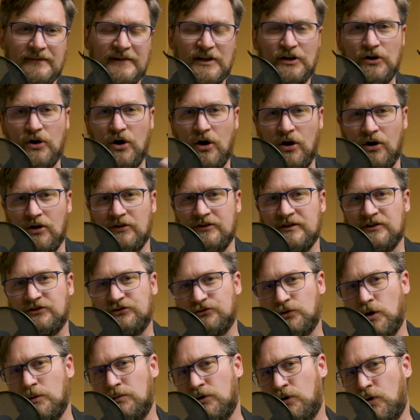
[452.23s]
All this
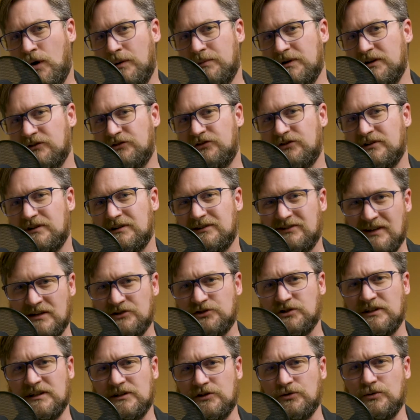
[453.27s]
strobe equipment's
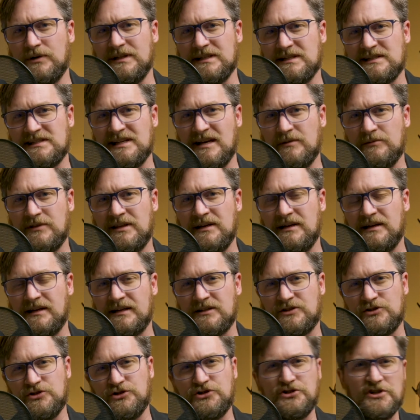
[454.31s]
essentially doing the same thing.
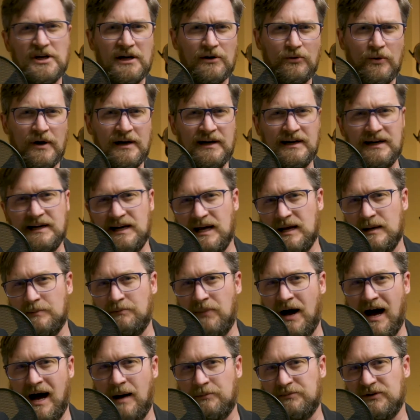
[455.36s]
It's generating a
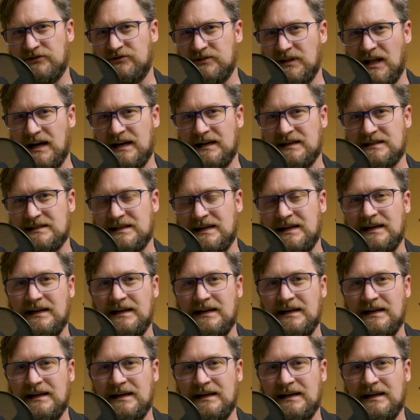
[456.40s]
pop of light.